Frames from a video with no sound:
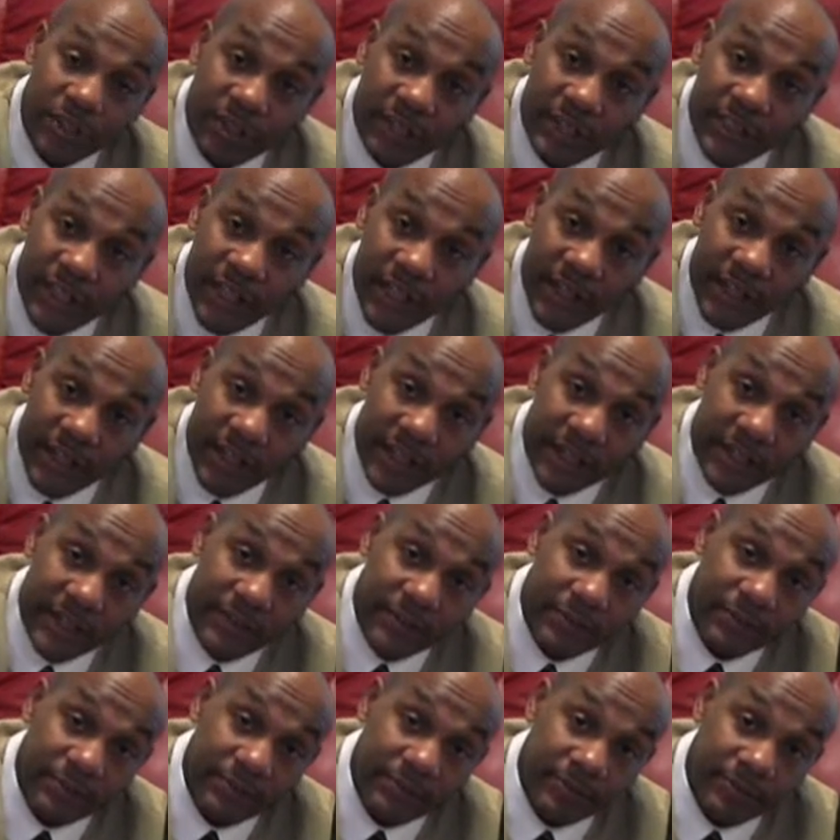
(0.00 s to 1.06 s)
charge down
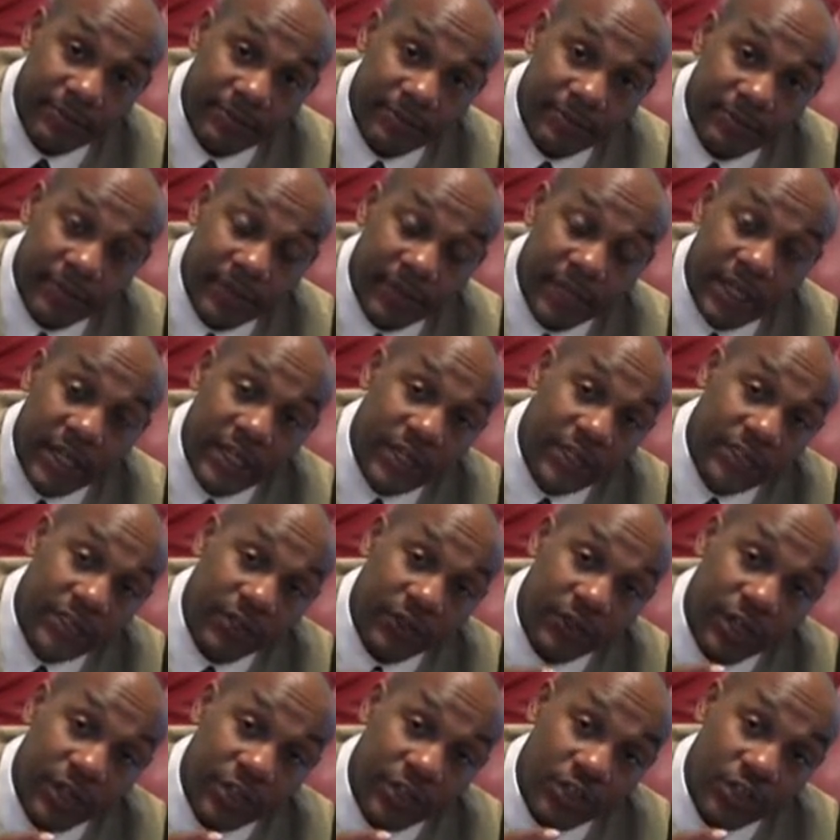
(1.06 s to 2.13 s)
there.
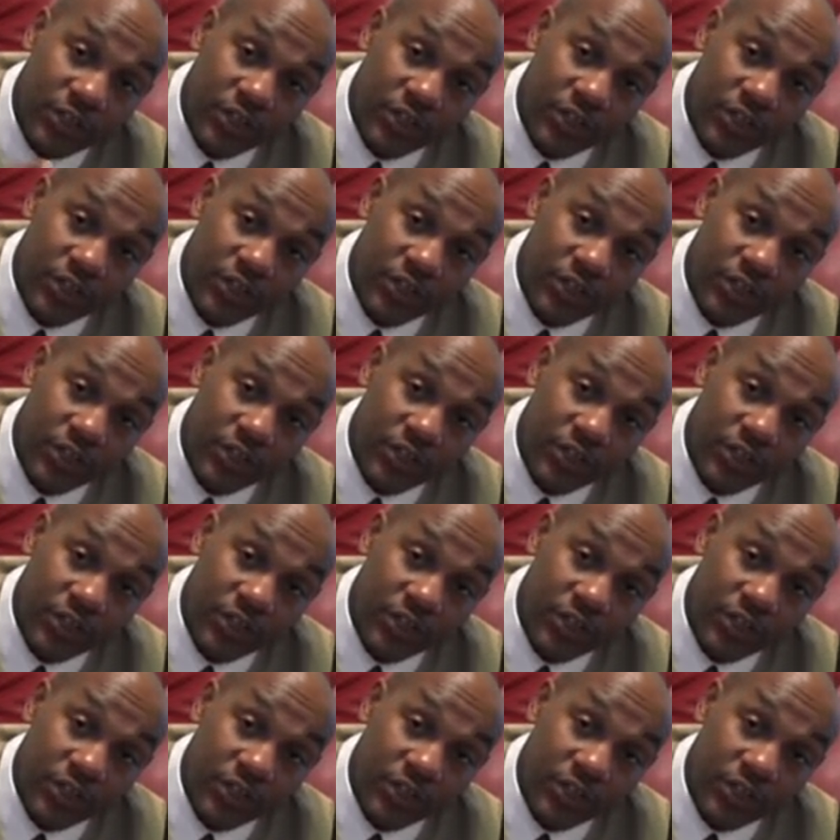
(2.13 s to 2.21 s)
So the